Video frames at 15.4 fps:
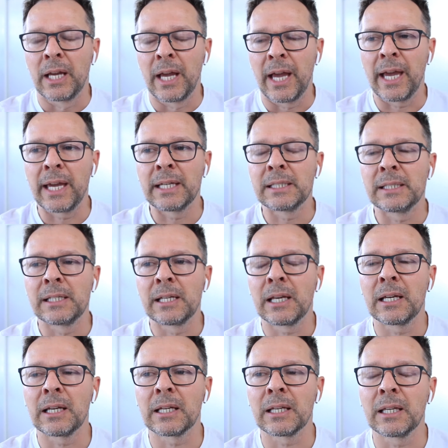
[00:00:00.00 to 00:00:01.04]
And,
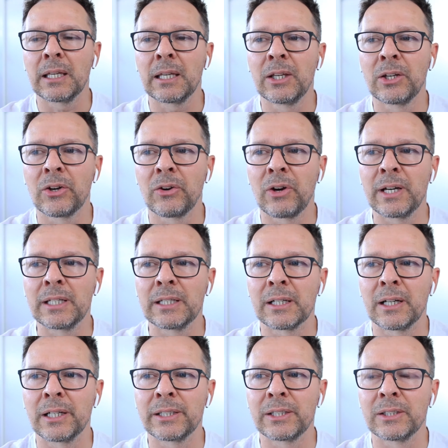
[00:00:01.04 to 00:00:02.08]

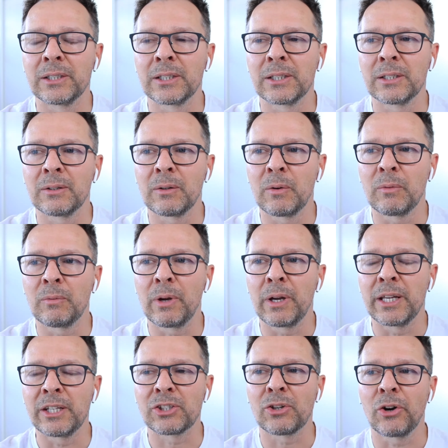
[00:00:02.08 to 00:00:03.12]
I
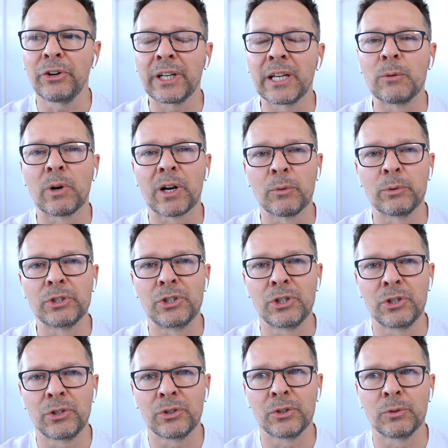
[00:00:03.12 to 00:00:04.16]
historically, what I would
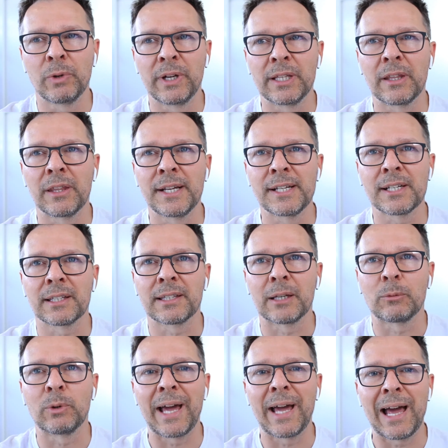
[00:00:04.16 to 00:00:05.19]
do when things like
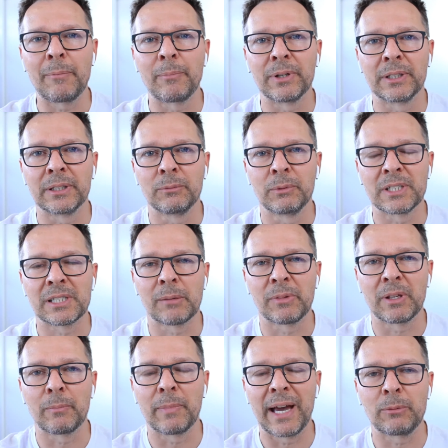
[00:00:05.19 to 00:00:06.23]
that would happen, when
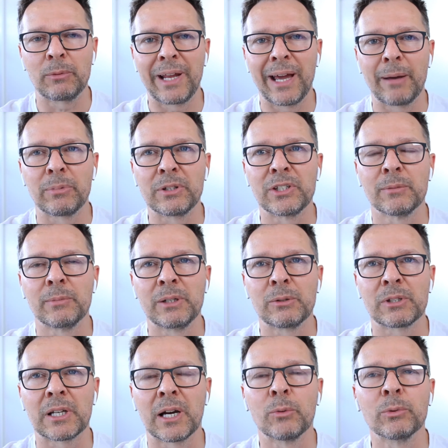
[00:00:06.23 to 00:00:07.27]
something bad would happen to me,
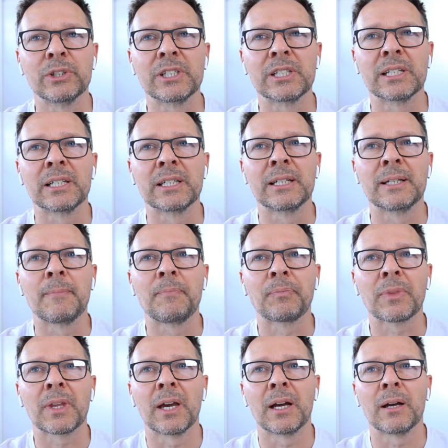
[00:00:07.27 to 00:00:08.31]
was I would,
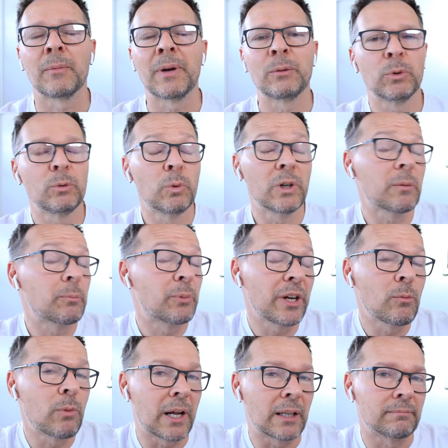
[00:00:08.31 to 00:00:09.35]
and it would work pretty
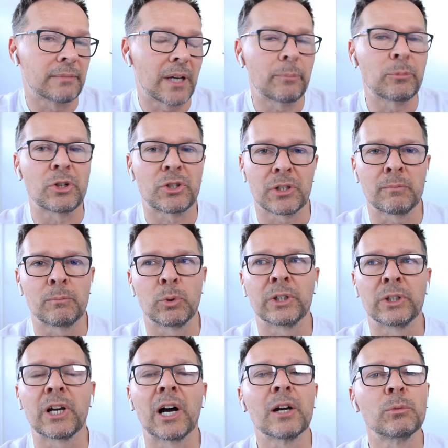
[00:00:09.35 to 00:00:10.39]
well up to a certain
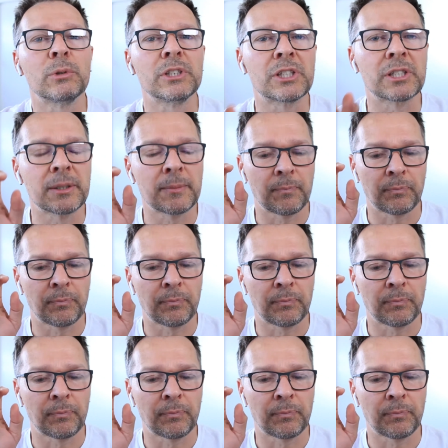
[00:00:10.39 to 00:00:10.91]
point, I would